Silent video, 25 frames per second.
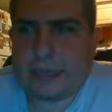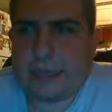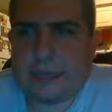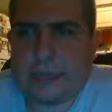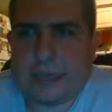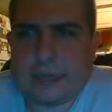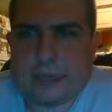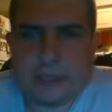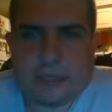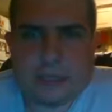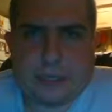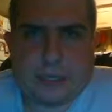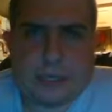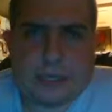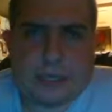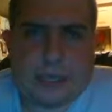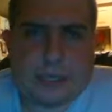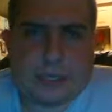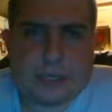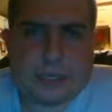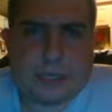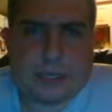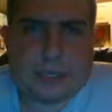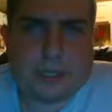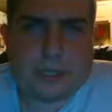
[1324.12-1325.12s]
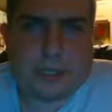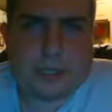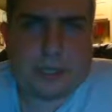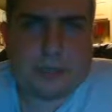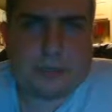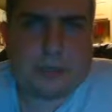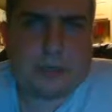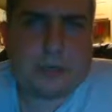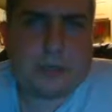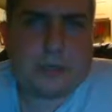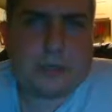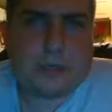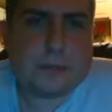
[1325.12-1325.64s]
oh, that's good. That's a good
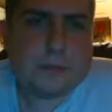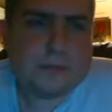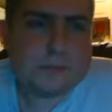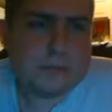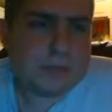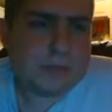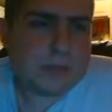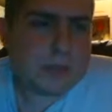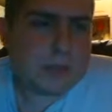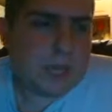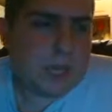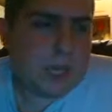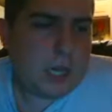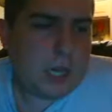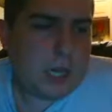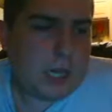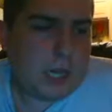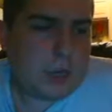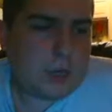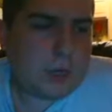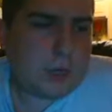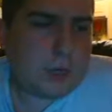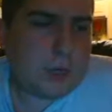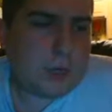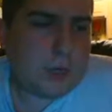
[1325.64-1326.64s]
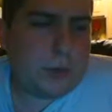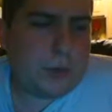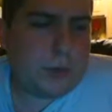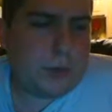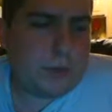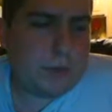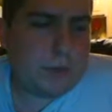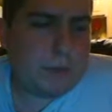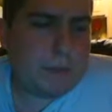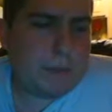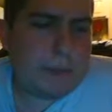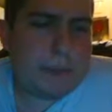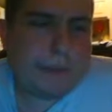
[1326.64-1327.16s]
use. Groot,
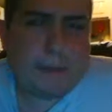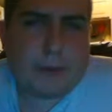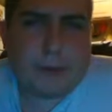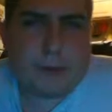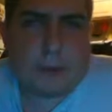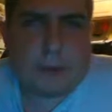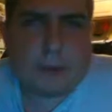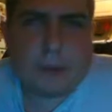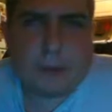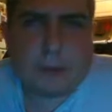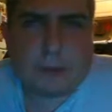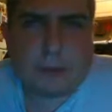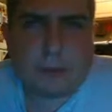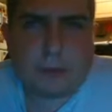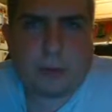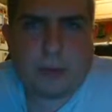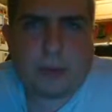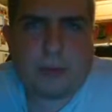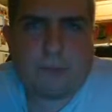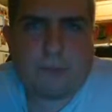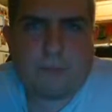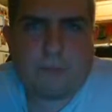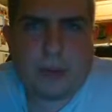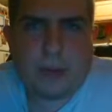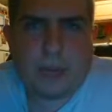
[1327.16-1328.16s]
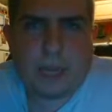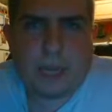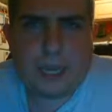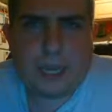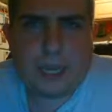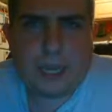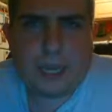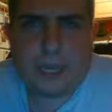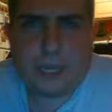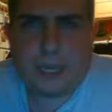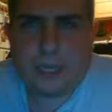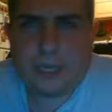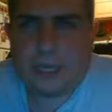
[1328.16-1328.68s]
baby Groot's pretty
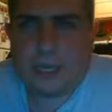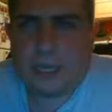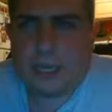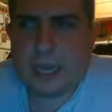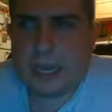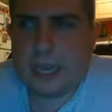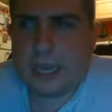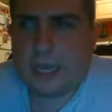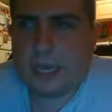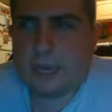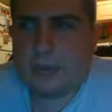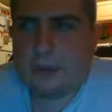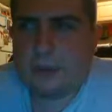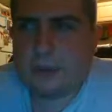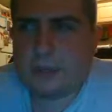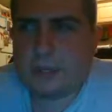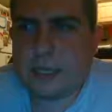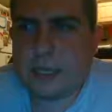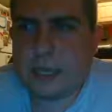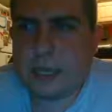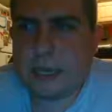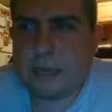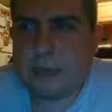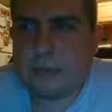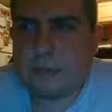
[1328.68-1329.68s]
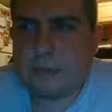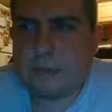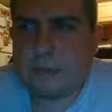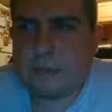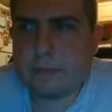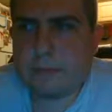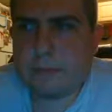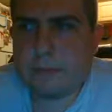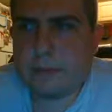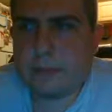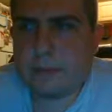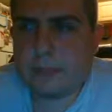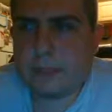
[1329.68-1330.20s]
funny. They use him
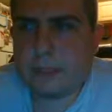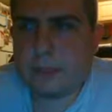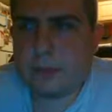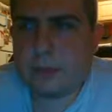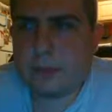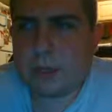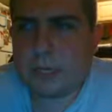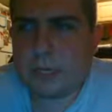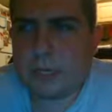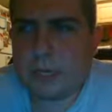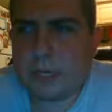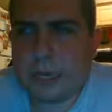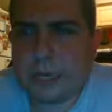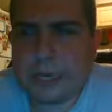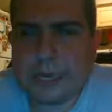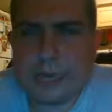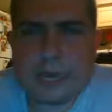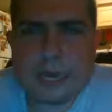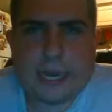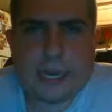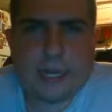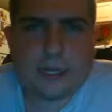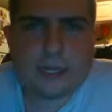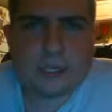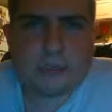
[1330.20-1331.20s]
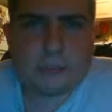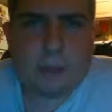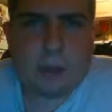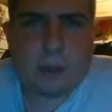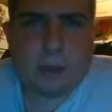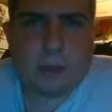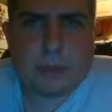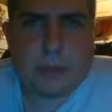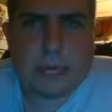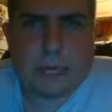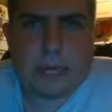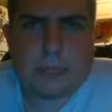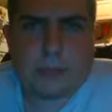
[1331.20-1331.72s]
to really like get in the small
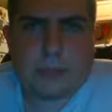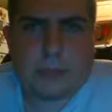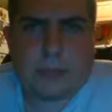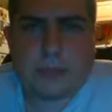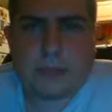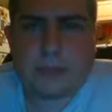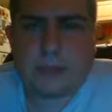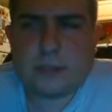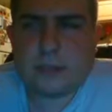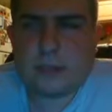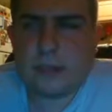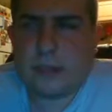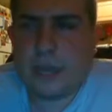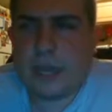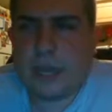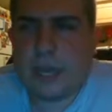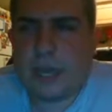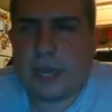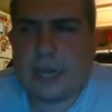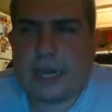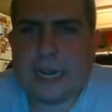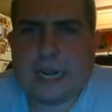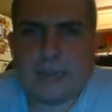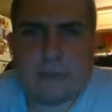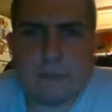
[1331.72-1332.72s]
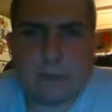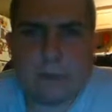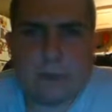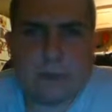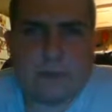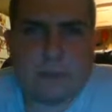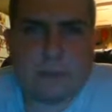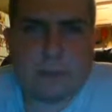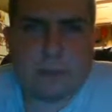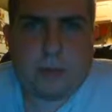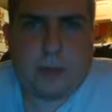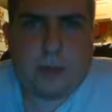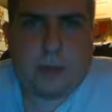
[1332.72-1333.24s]
places. And that's more of
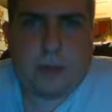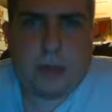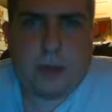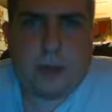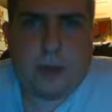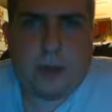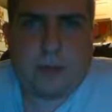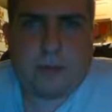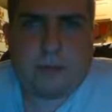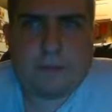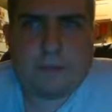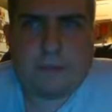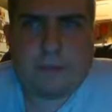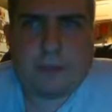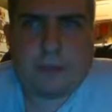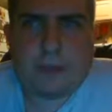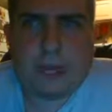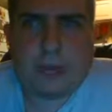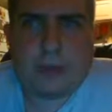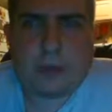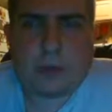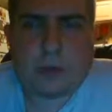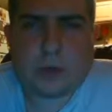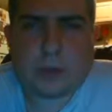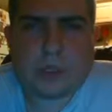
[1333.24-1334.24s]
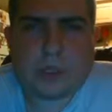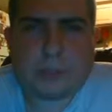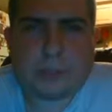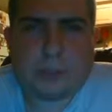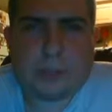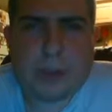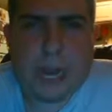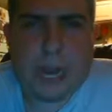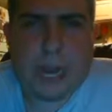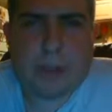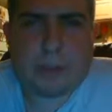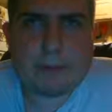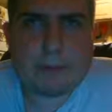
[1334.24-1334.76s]
a playoff of how Chris
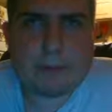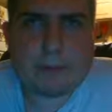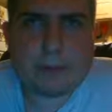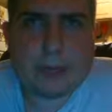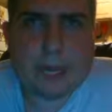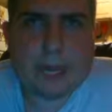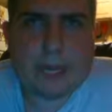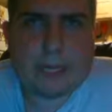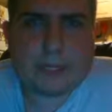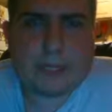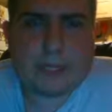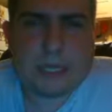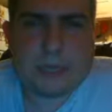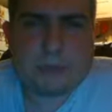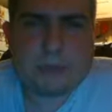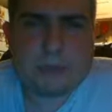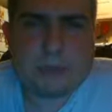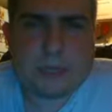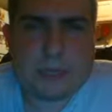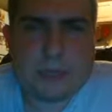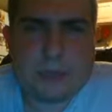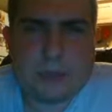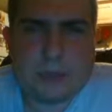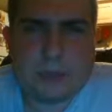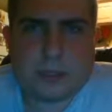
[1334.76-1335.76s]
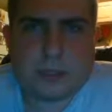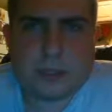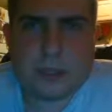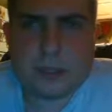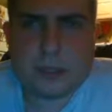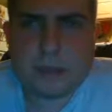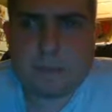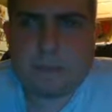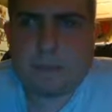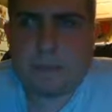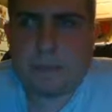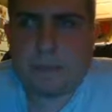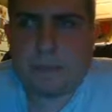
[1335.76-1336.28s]
Pratt was raised. He was used
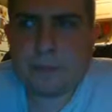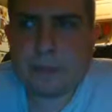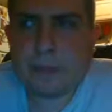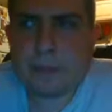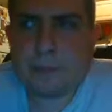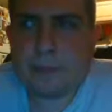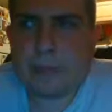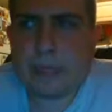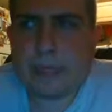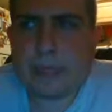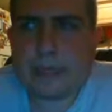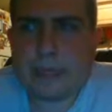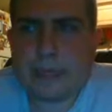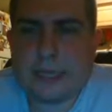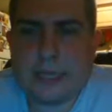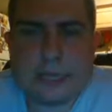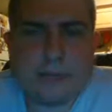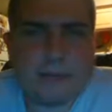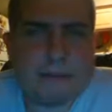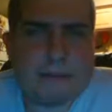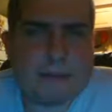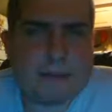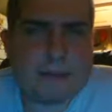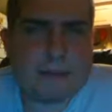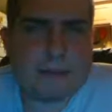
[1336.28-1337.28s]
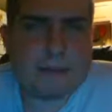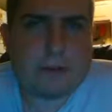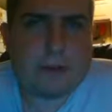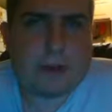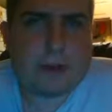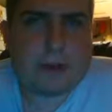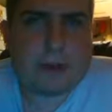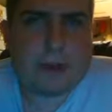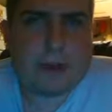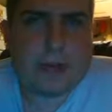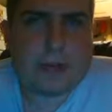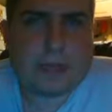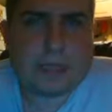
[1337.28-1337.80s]
to be a thief and run
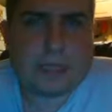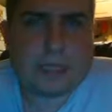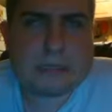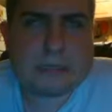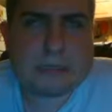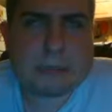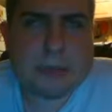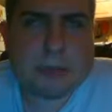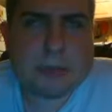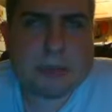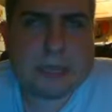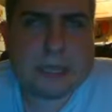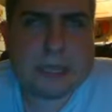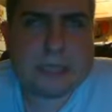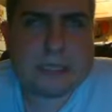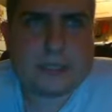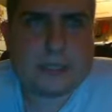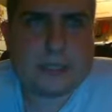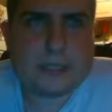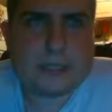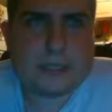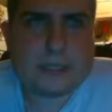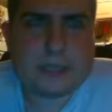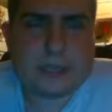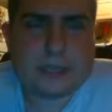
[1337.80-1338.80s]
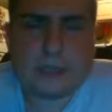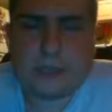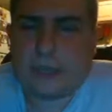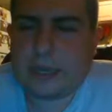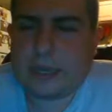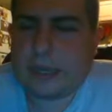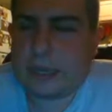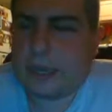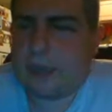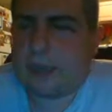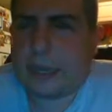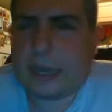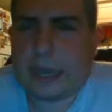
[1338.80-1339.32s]
around in small places. And you're
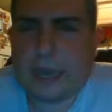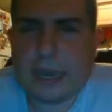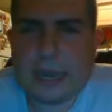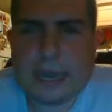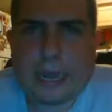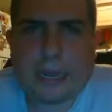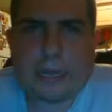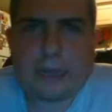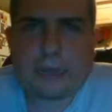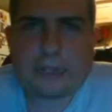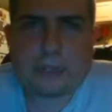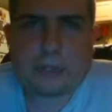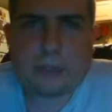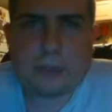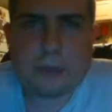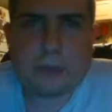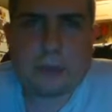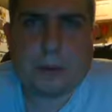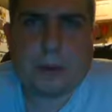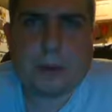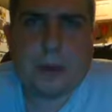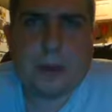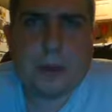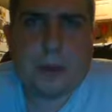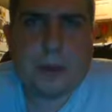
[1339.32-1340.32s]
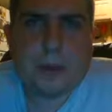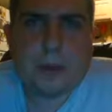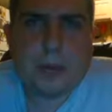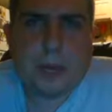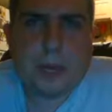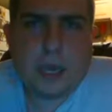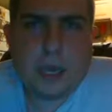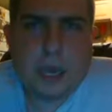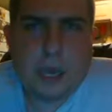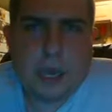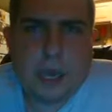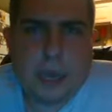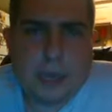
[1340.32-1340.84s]
like, okay, yeah, that's cool.
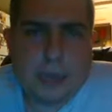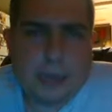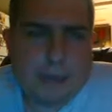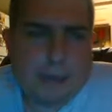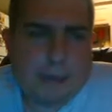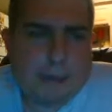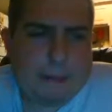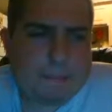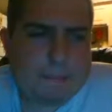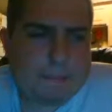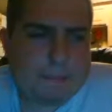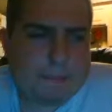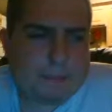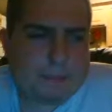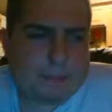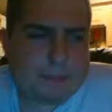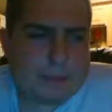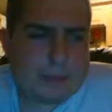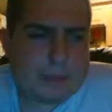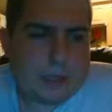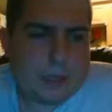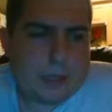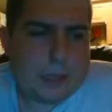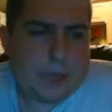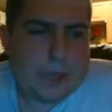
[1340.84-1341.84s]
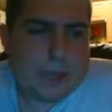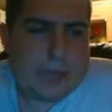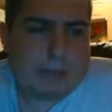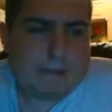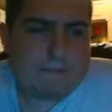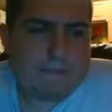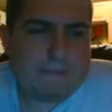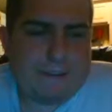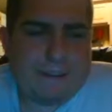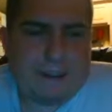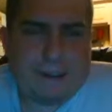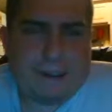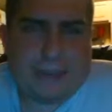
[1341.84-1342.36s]
Um, I
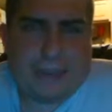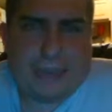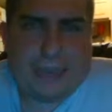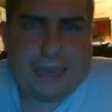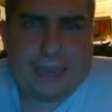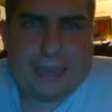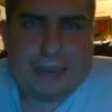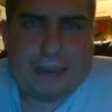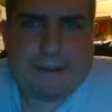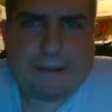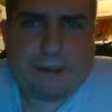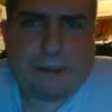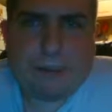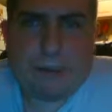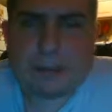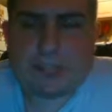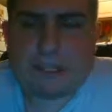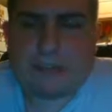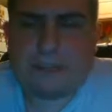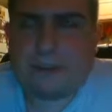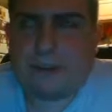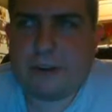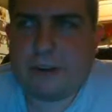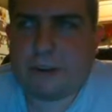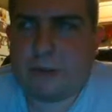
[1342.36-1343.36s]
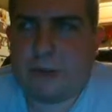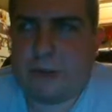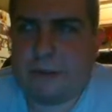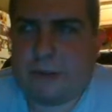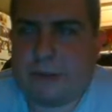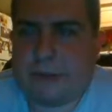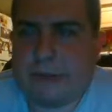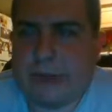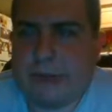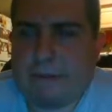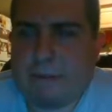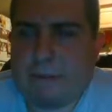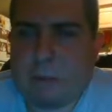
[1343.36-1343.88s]
feel like after I watch the first movie, I'm
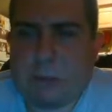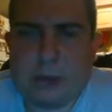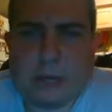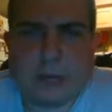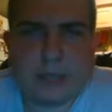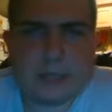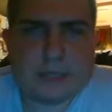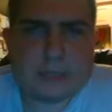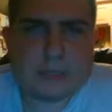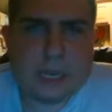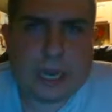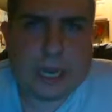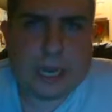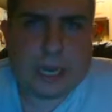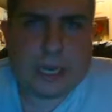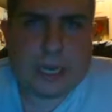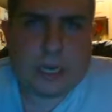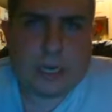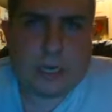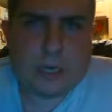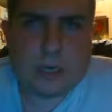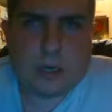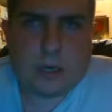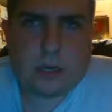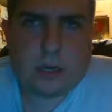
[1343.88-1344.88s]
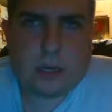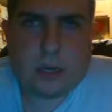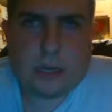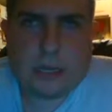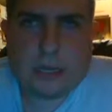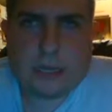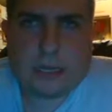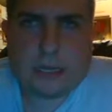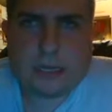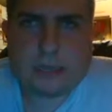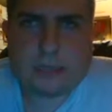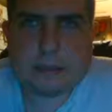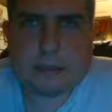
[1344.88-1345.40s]
gonna have more insight
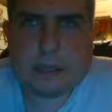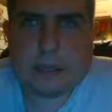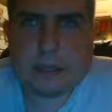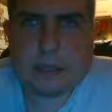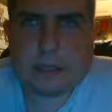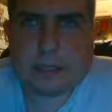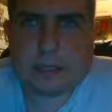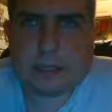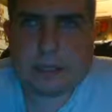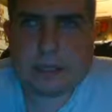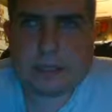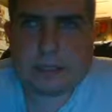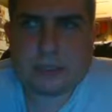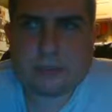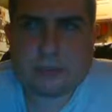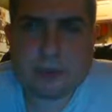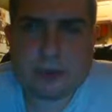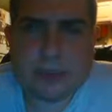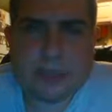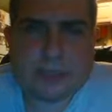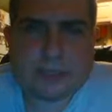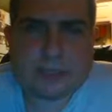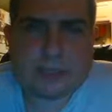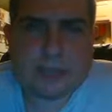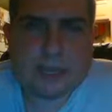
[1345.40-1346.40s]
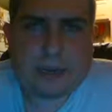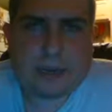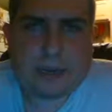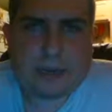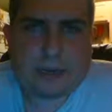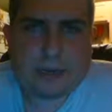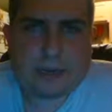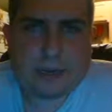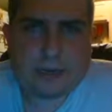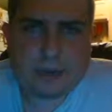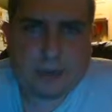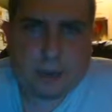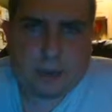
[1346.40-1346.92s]
on on Chris Pratt's
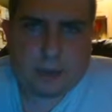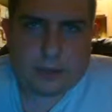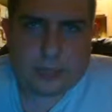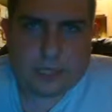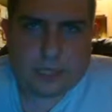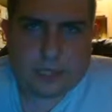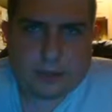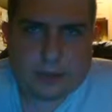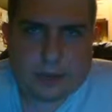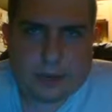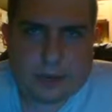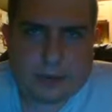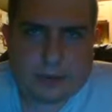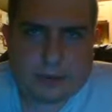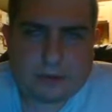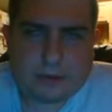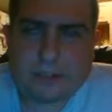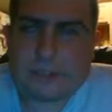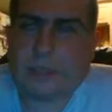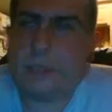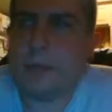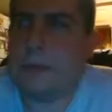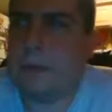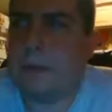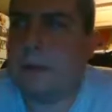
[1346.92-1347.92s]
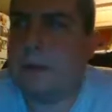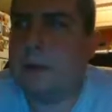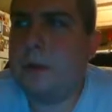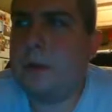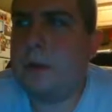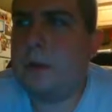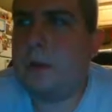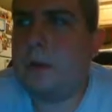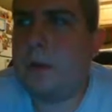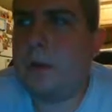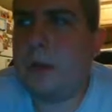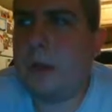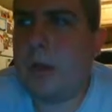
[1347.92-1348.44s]
character and all the other characters too,
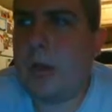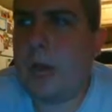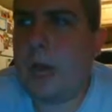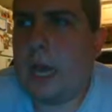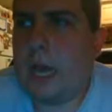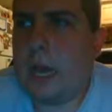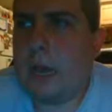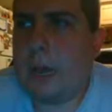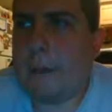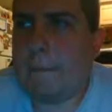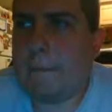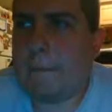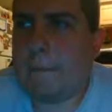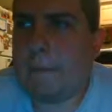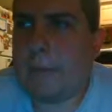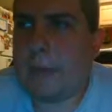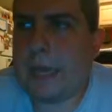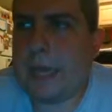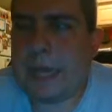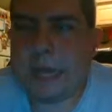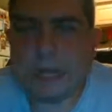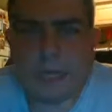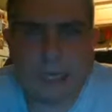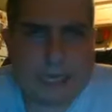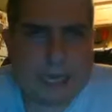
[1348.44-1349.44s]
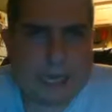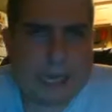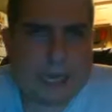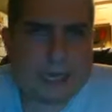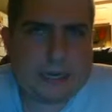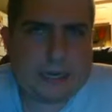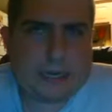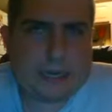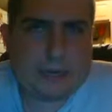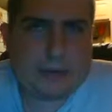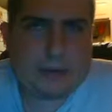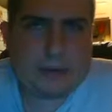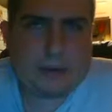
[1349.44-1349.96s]
um, and
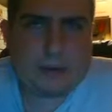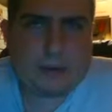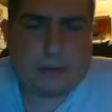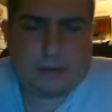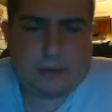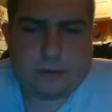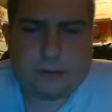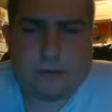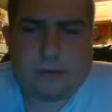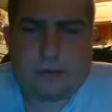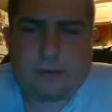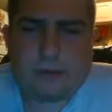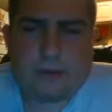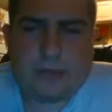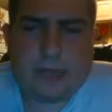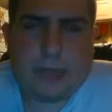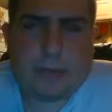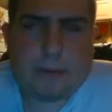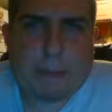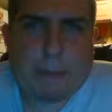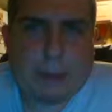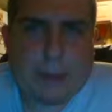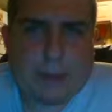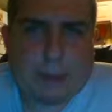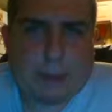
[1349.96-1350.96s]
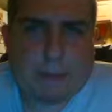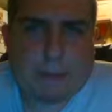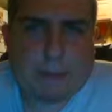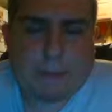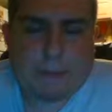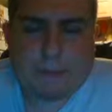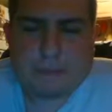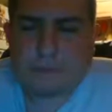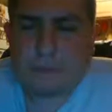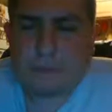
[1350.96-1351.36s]
Yando for that matter.